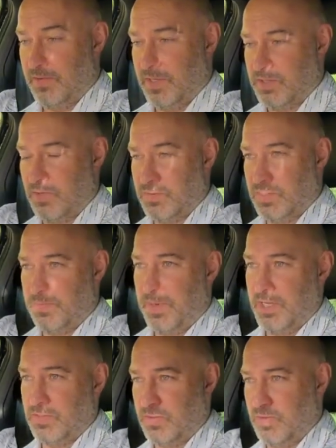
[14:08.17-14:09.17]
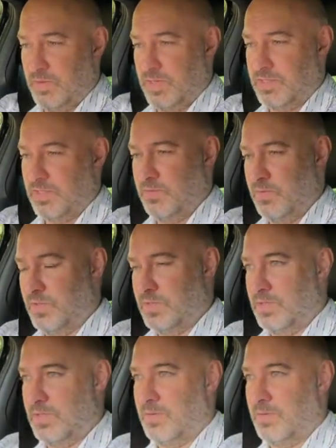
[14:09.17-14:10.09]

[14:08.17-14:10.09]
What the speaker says: that's gone to petrol, as it would,